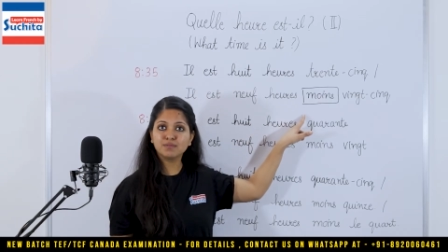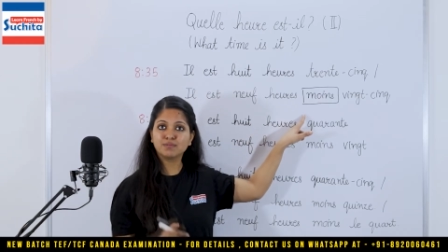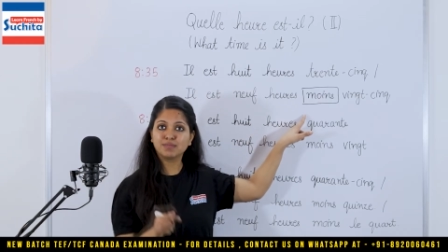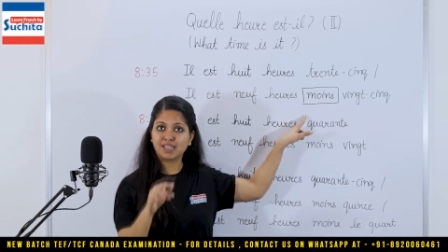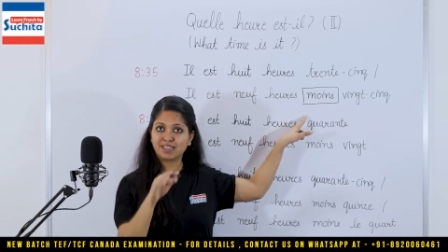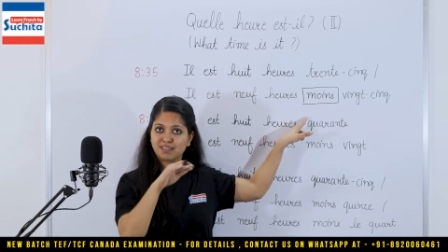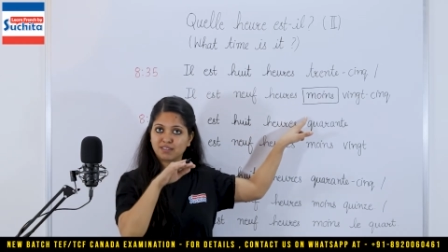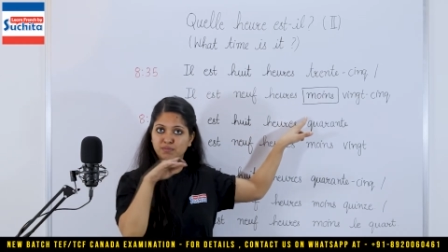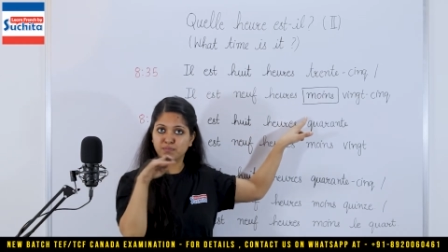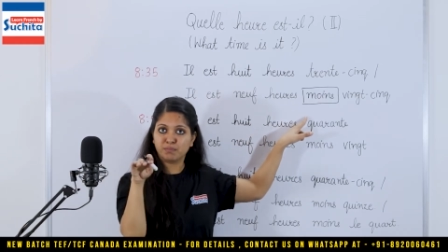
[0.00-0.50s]

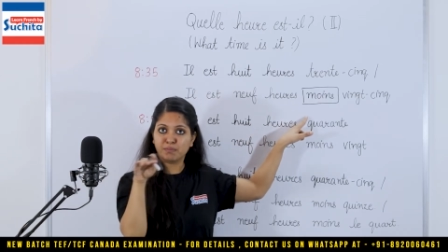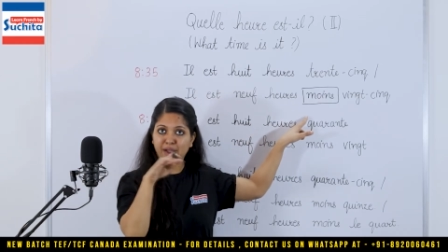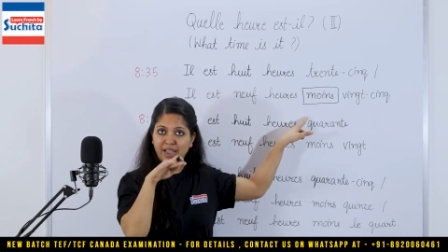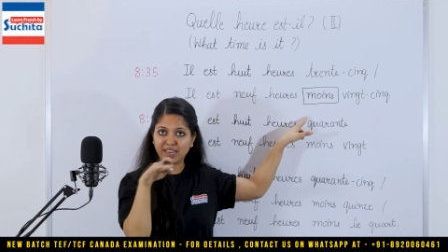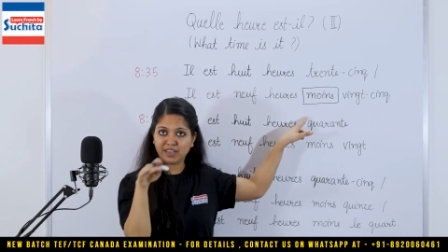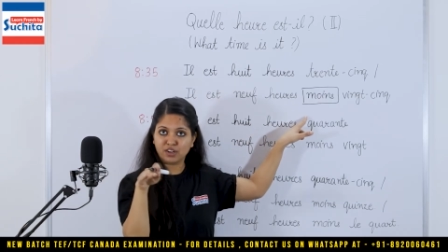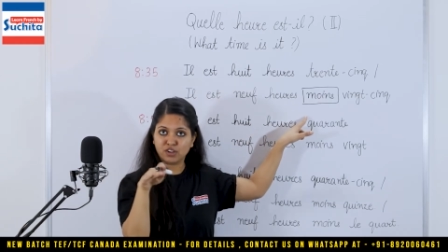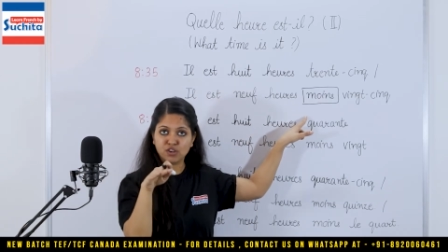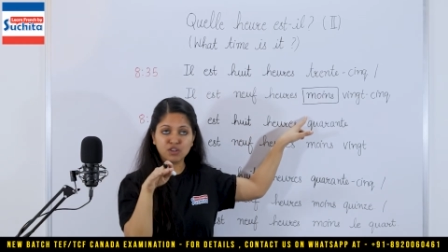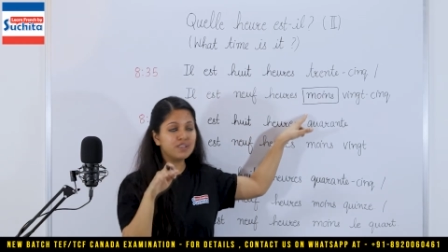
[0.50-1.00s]
that's
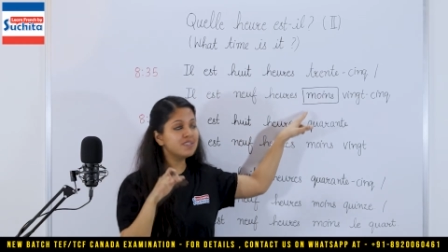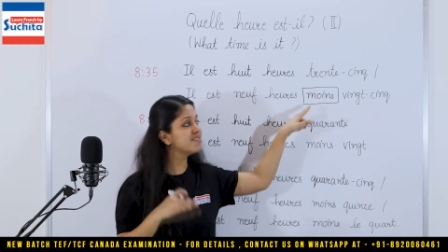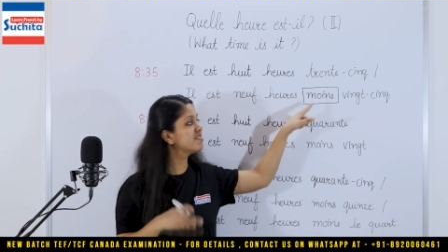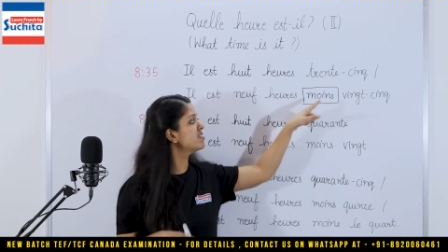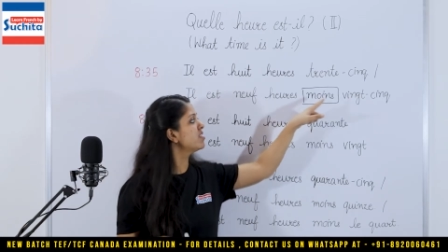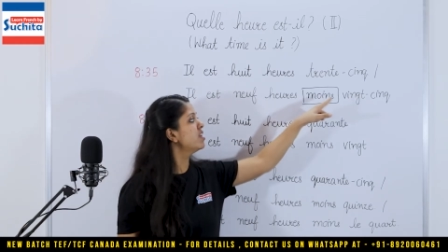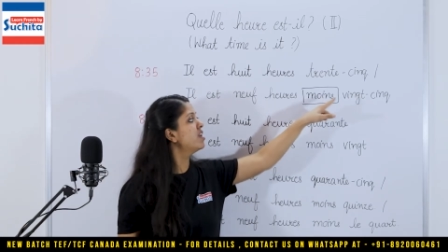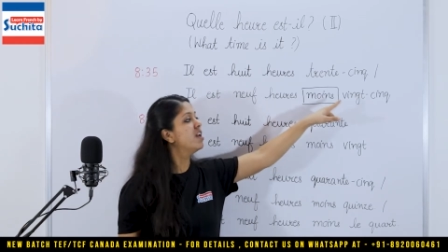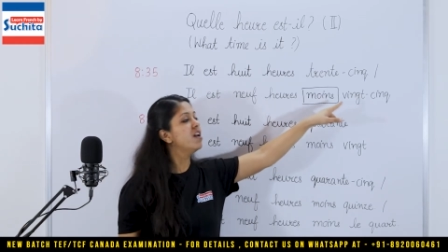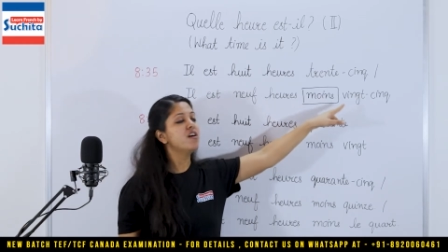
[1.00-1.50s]

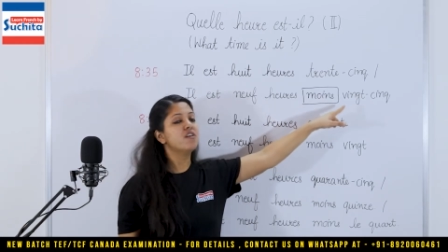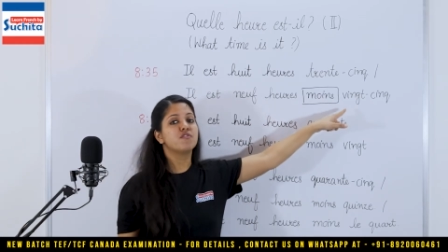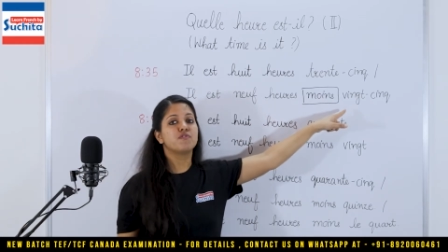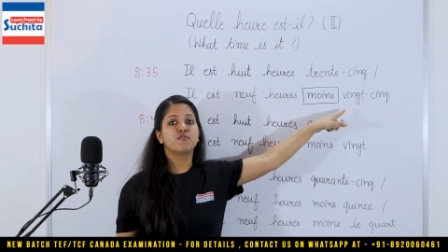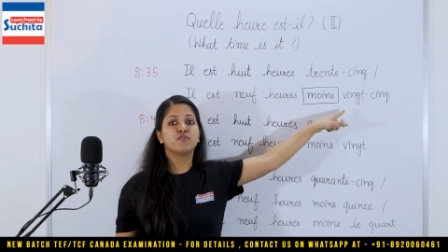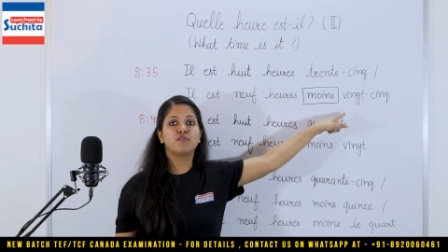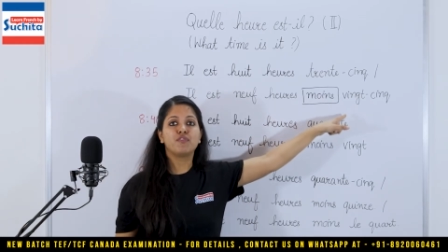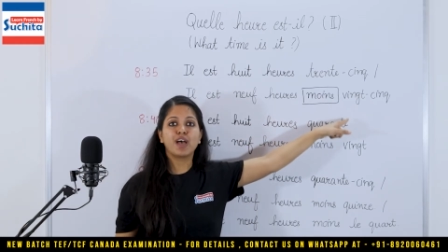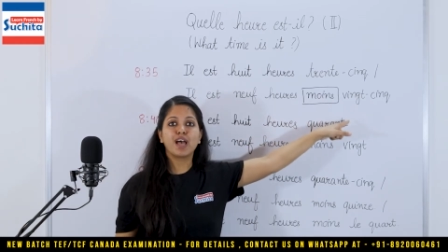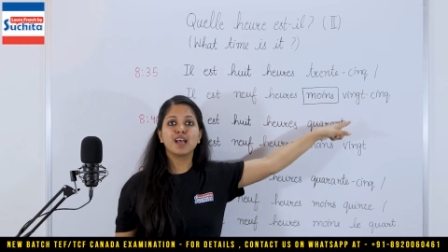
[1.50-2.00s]
minus,
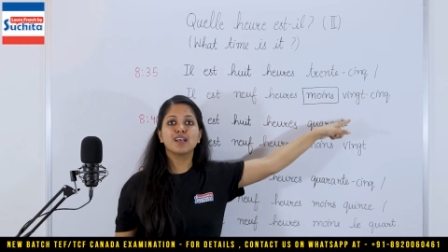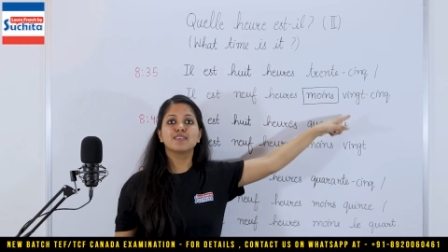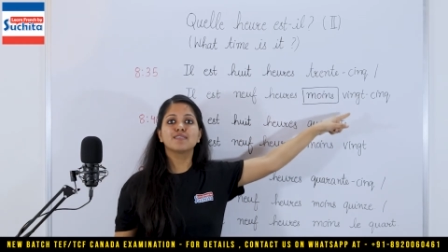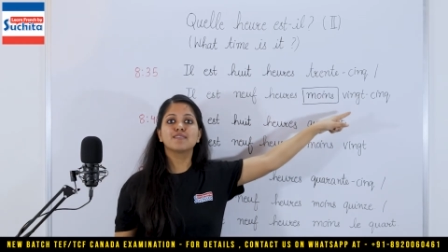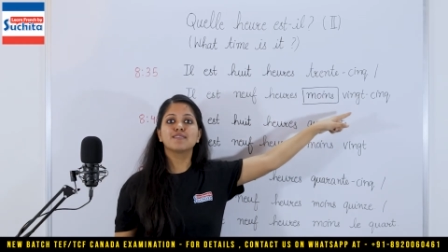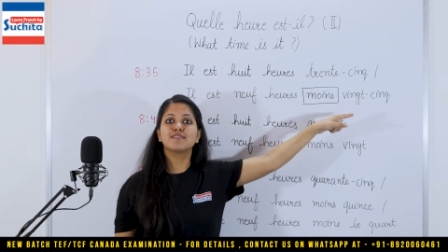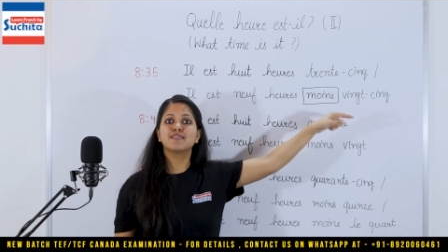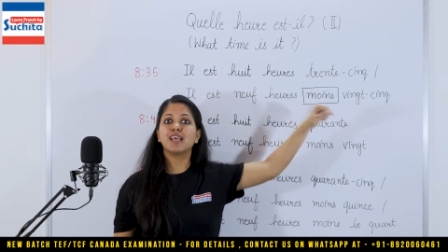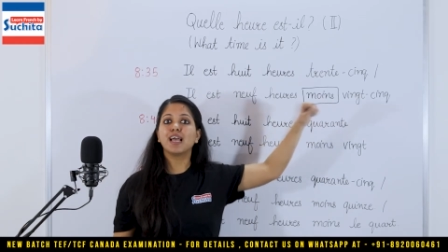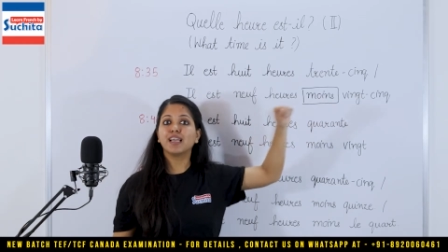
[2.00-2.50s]

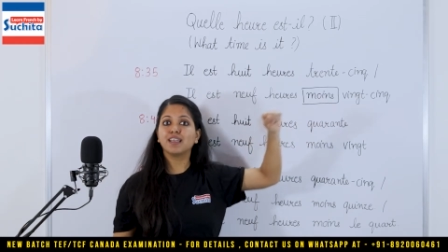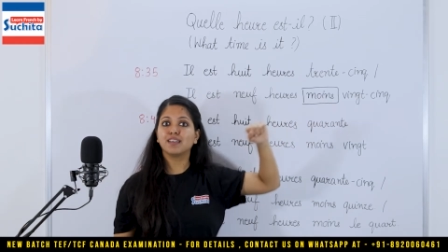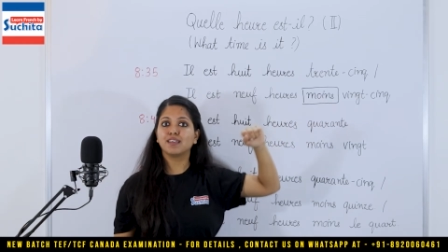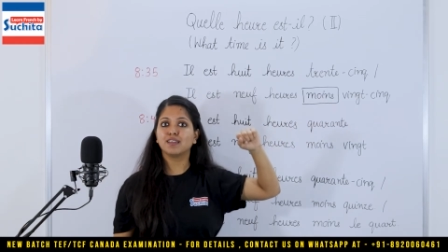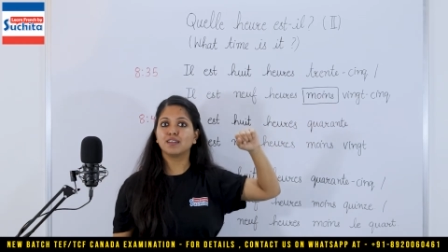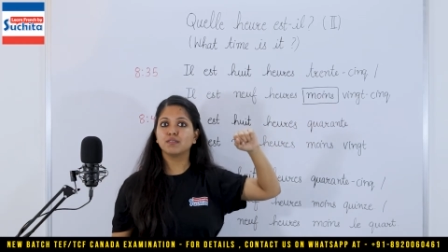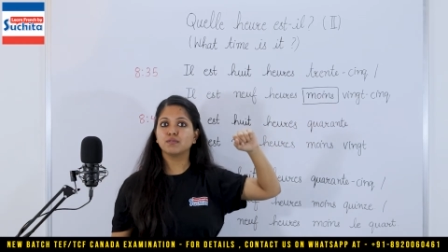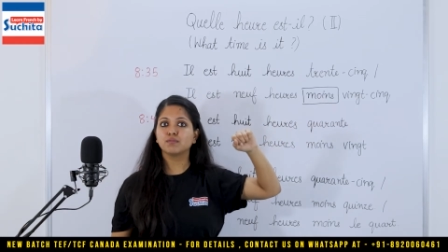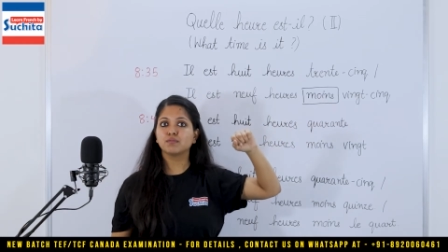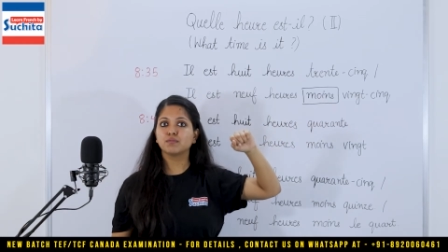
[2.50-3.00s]

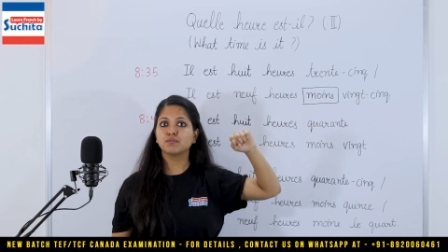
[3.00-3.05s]
25.